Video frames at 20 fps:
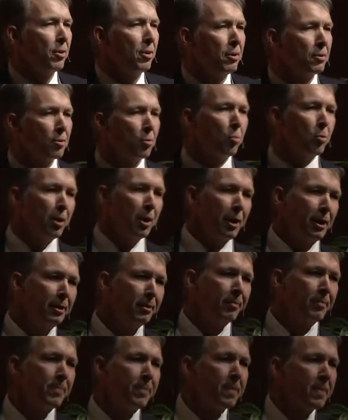along the
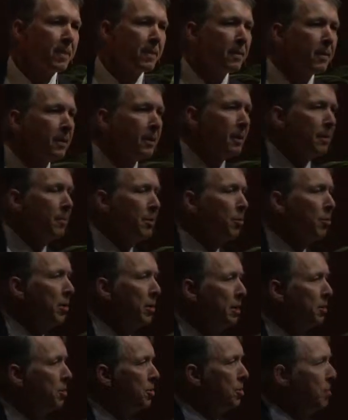way. Let me
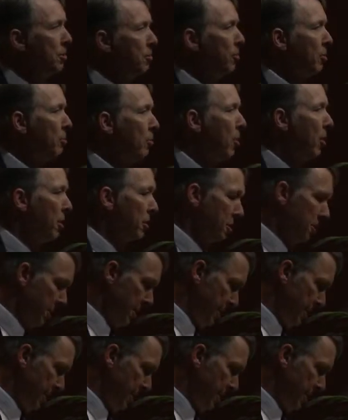read to you from Mark